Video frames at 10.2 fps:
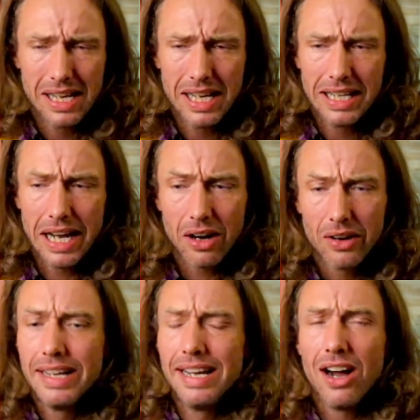Now,
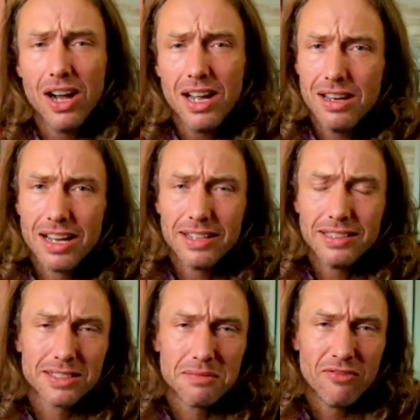I learned
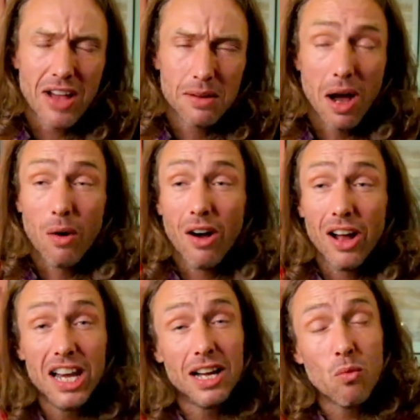
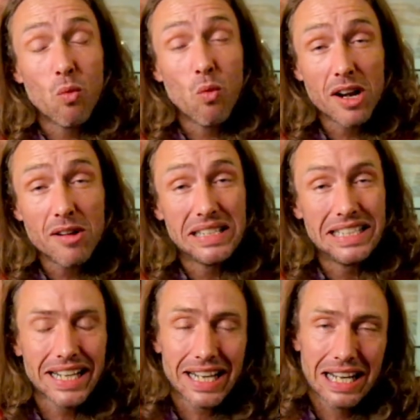one
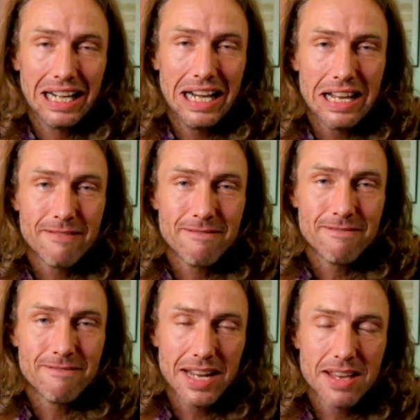particularly
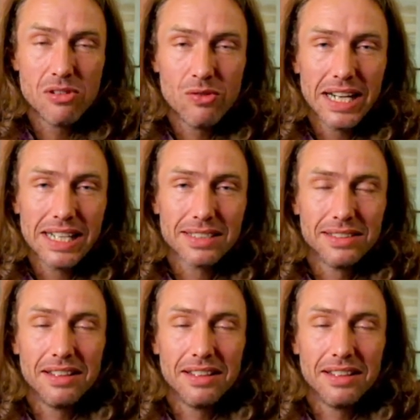valuable lesson